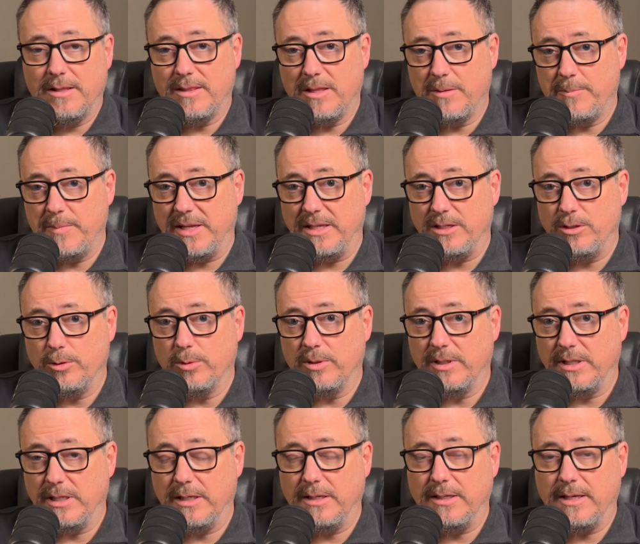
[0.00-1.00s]
They may do
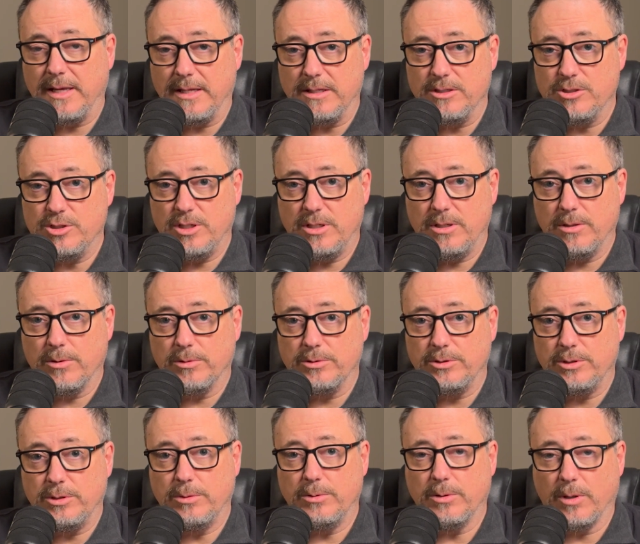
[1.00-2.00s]
an EKG
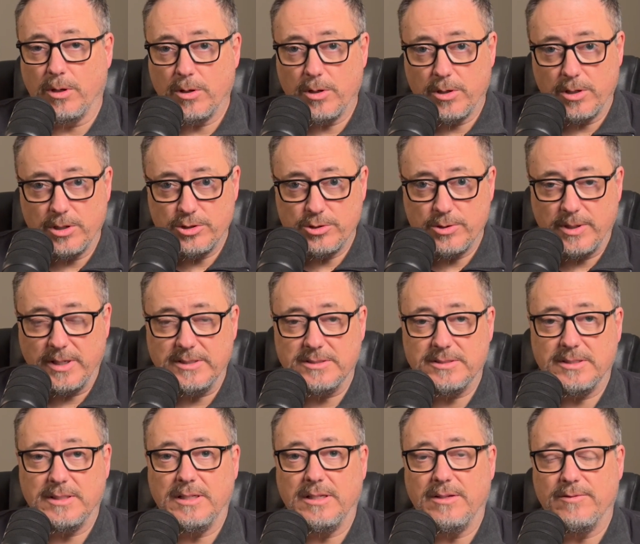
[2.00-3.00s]
on you, a heart
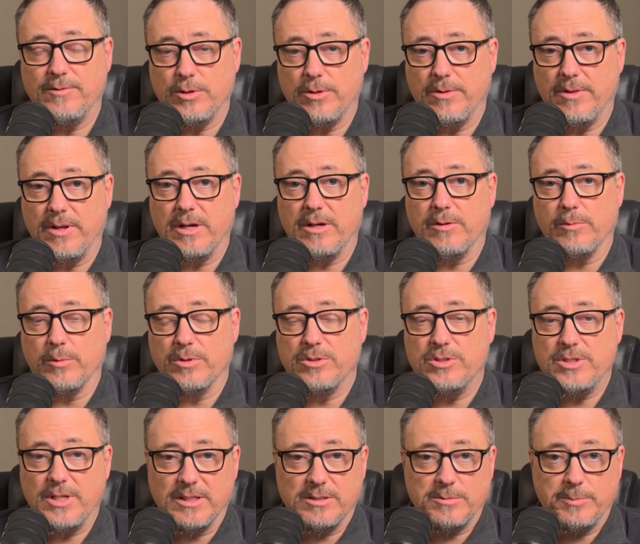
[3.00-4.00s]
tracing if you're there with
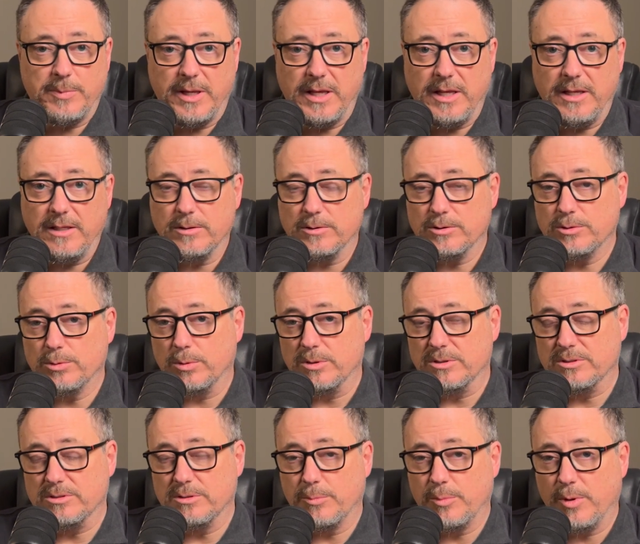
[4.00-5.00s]
chest pain or
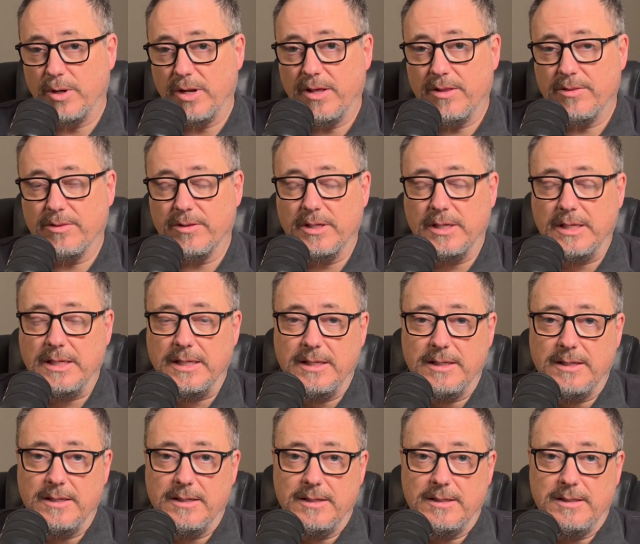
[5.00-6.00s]
shortness of breath.
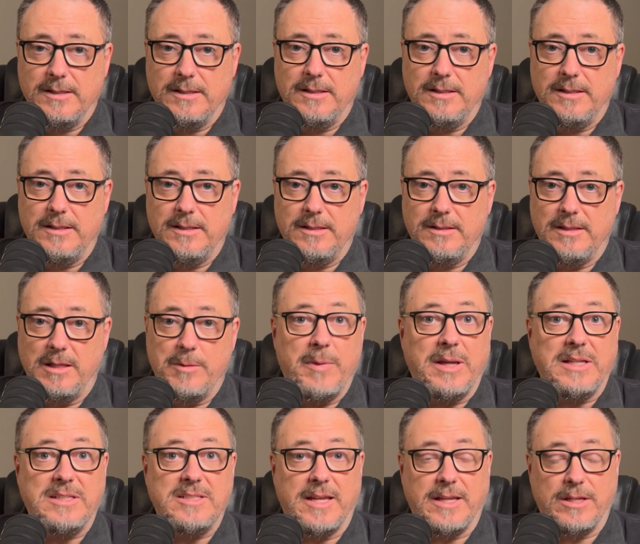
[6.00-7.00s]
They
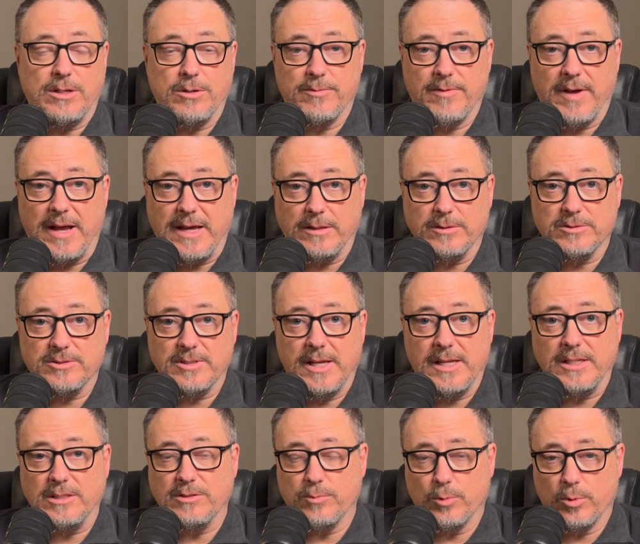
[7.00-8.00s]
may take your vital
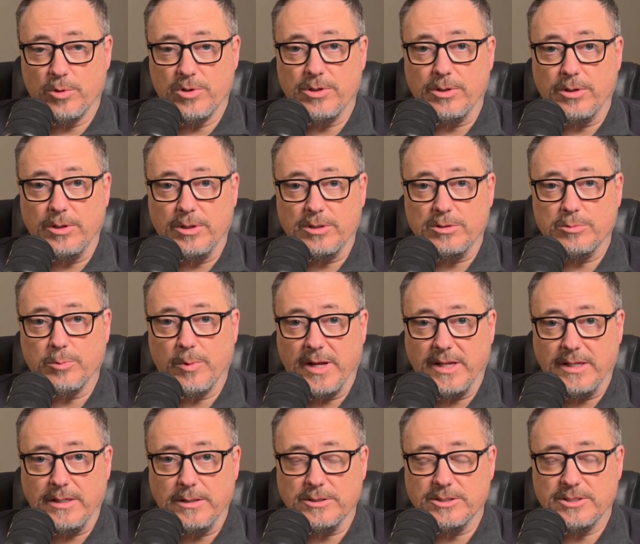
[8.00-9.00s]
signs for the nurse while
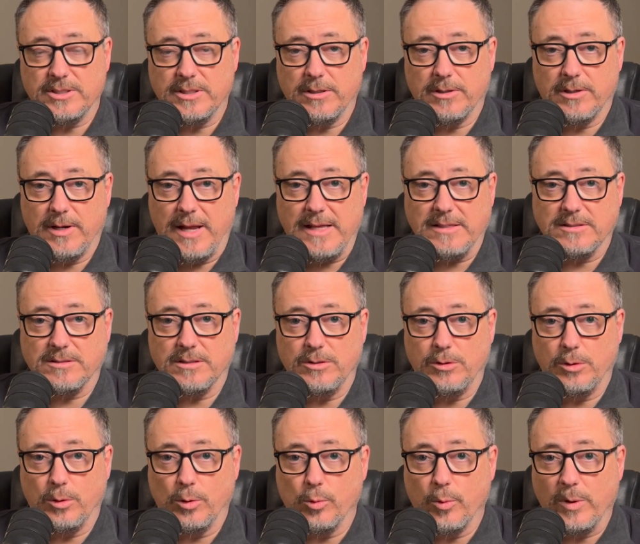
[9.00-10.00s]
he or she are
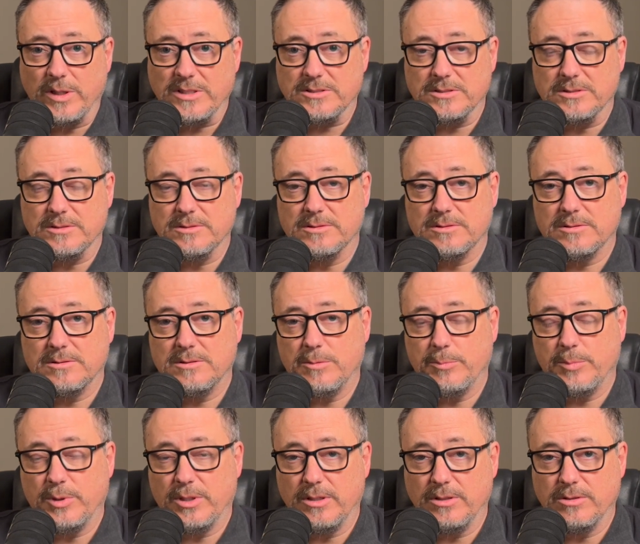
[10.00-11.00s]
asking you questions to
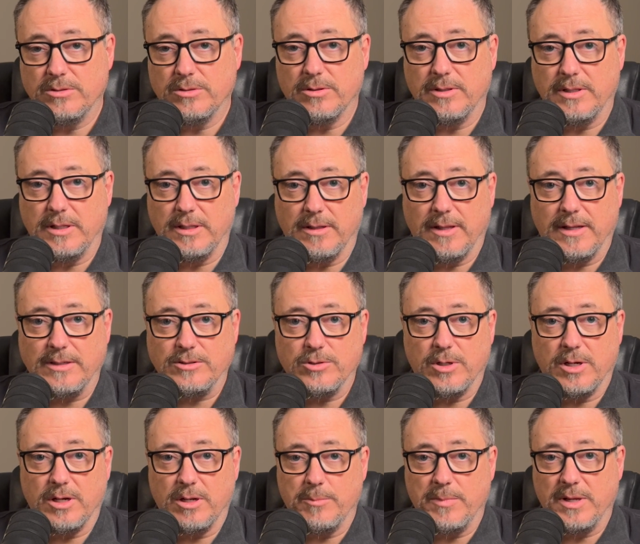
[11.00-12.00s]
put into the
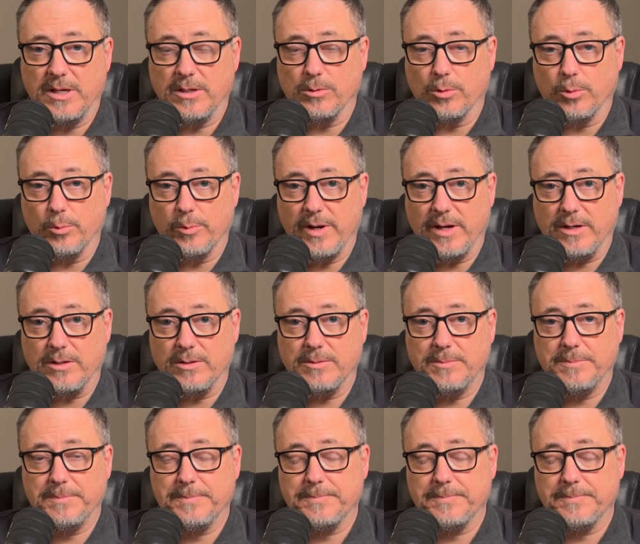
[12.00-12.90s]
electronic medical record.